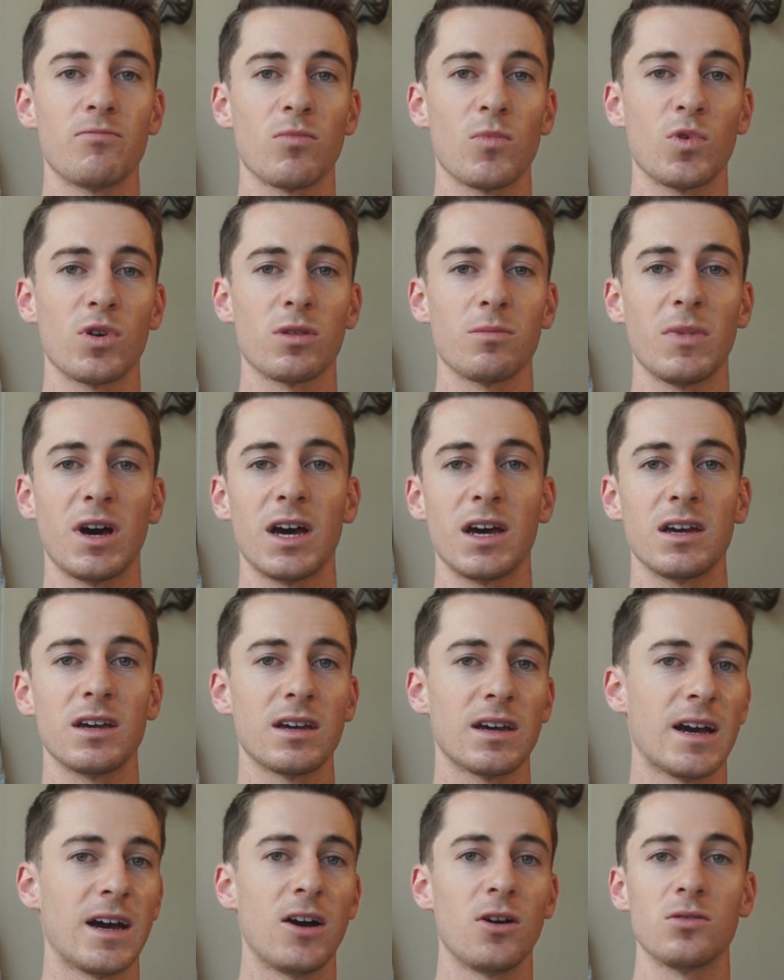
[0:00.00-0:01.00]
with
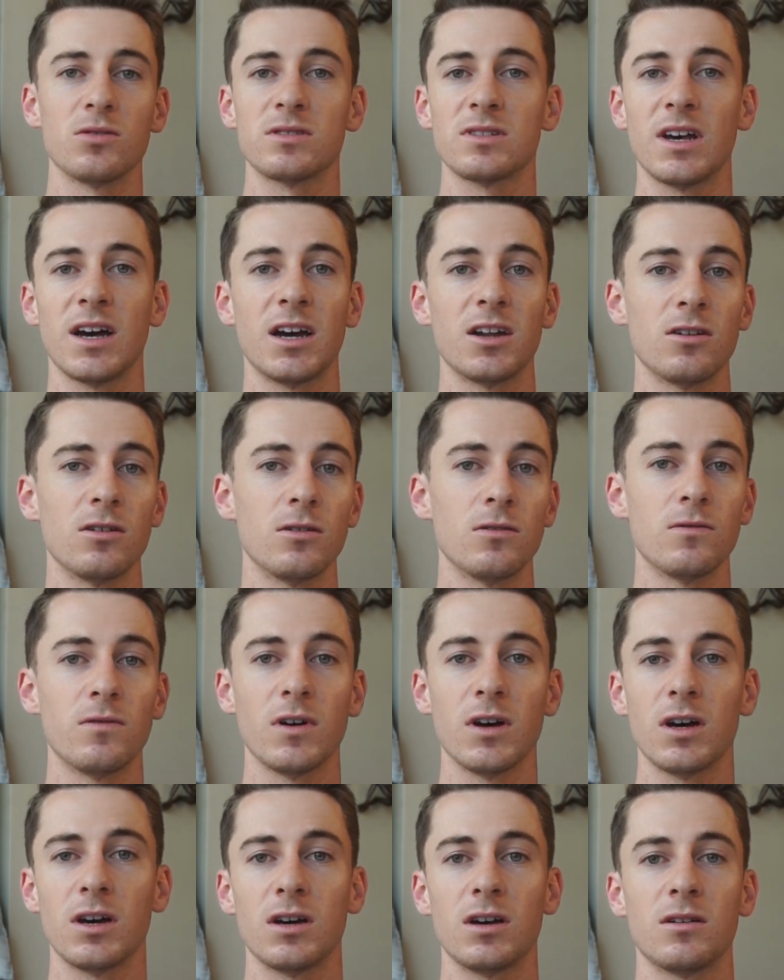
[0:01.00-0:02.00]
my outside
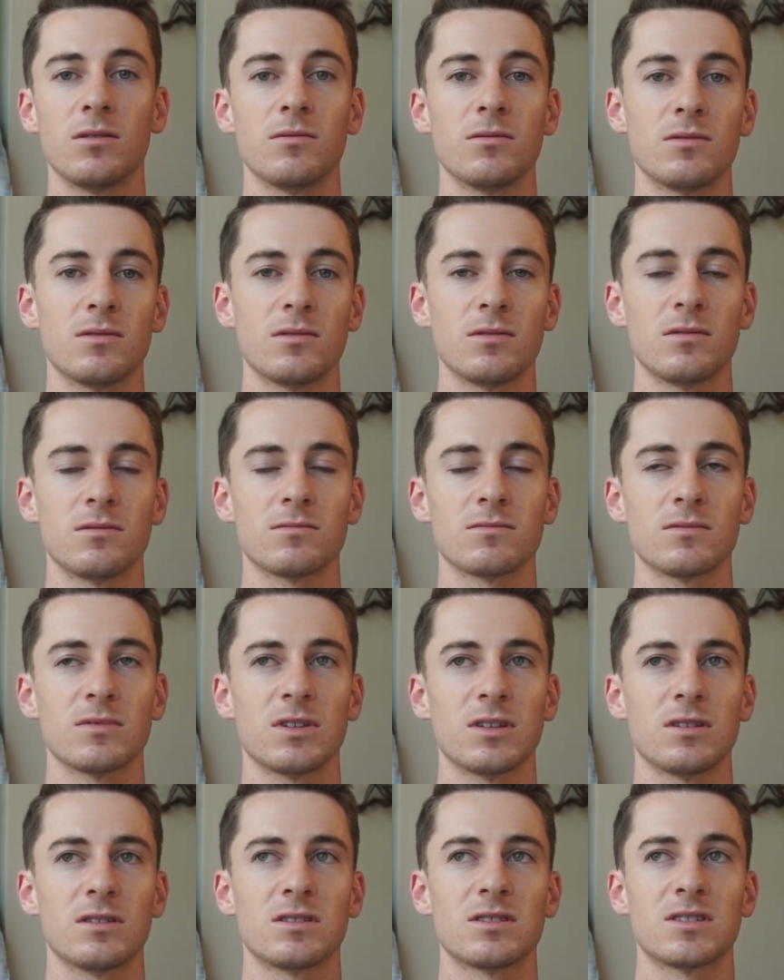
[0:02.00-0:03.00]

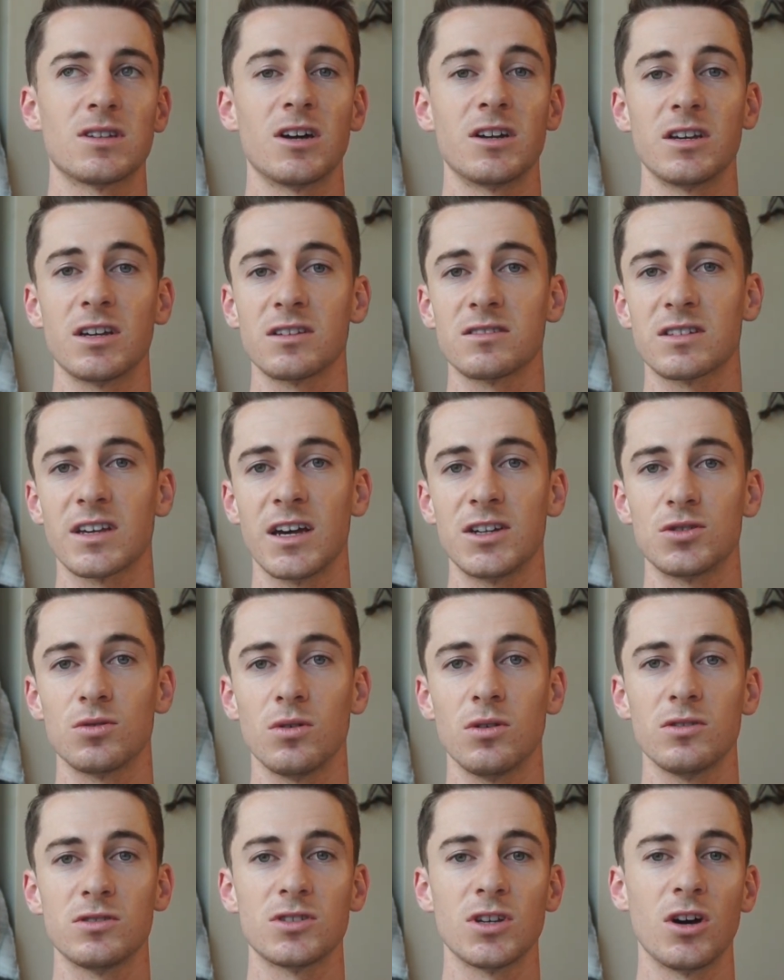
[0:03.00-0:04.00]
of studying
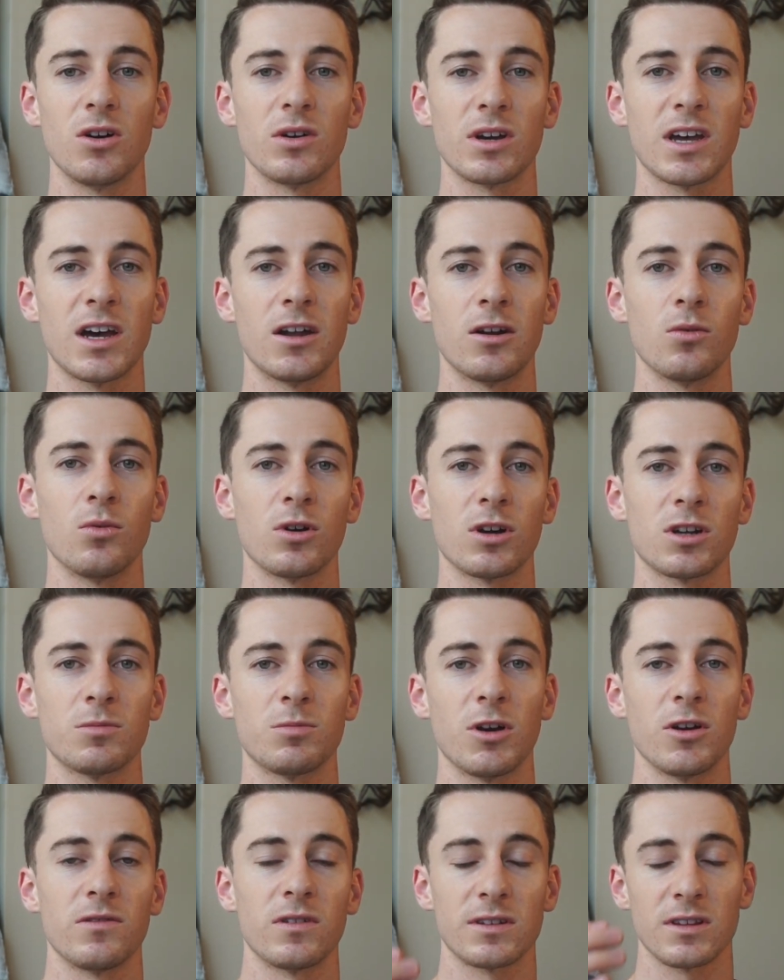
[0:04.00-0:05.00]
schedule. So it kind of worked
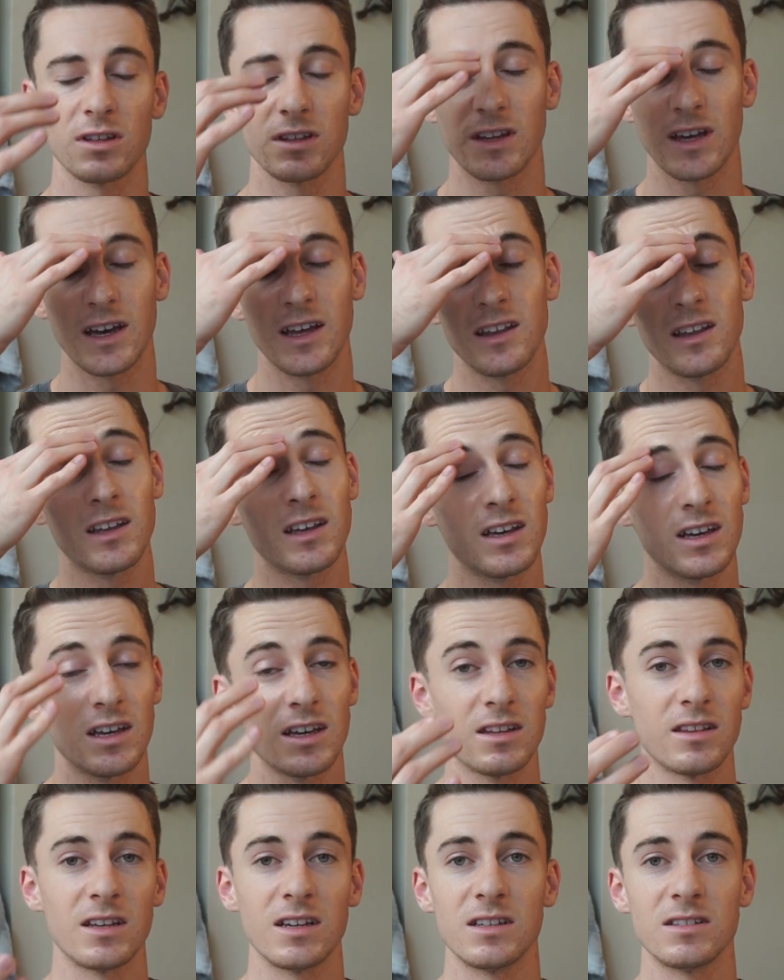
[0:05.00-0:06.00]
perfectly that
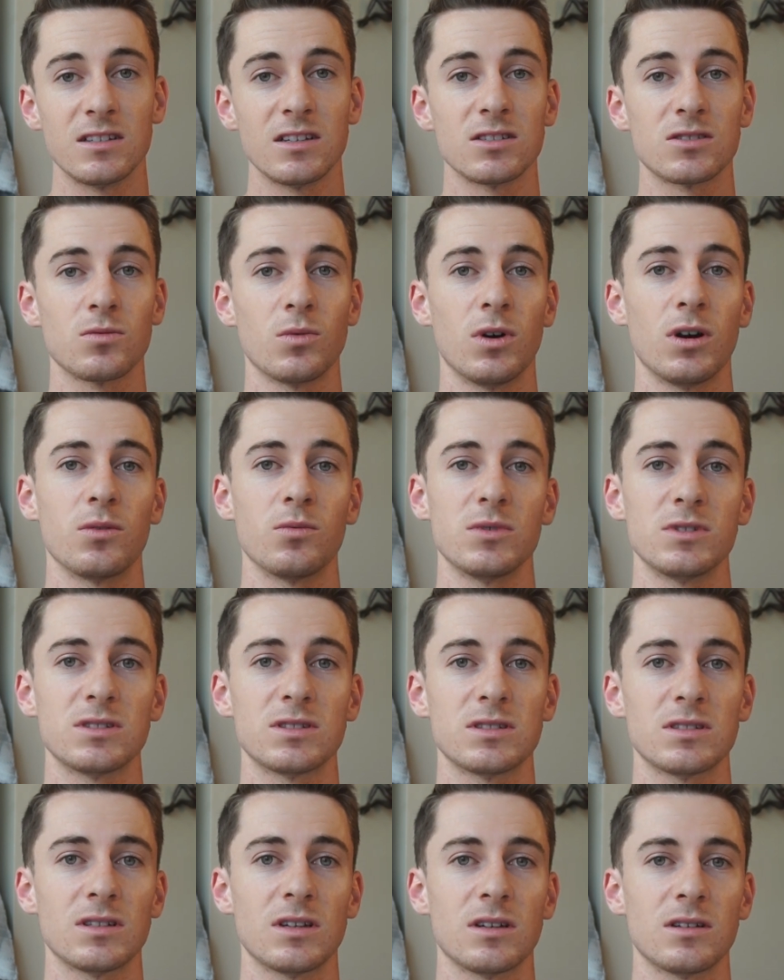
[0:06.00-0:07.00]
the easiest one
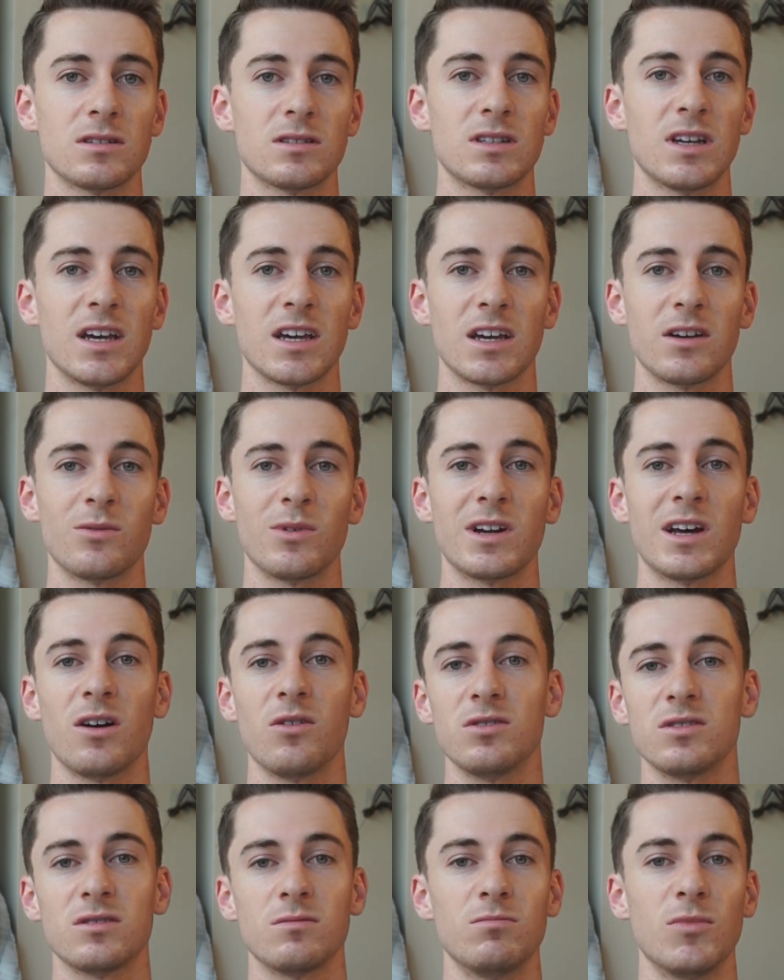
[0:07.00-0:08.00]
was taken when I
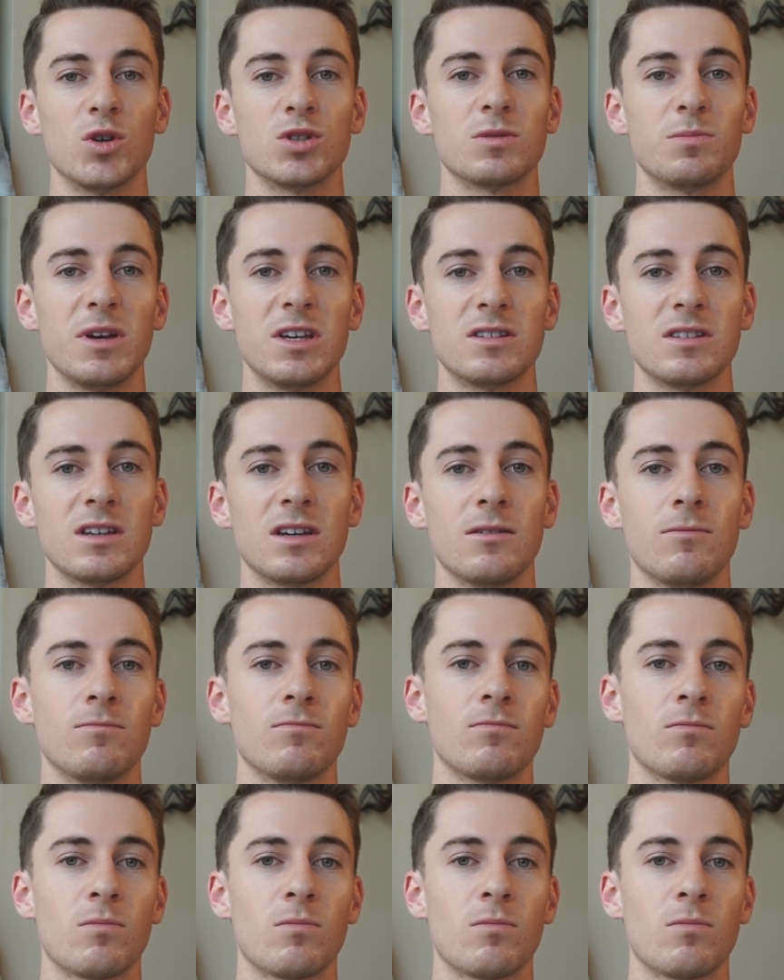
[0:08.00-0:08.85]
was most busy.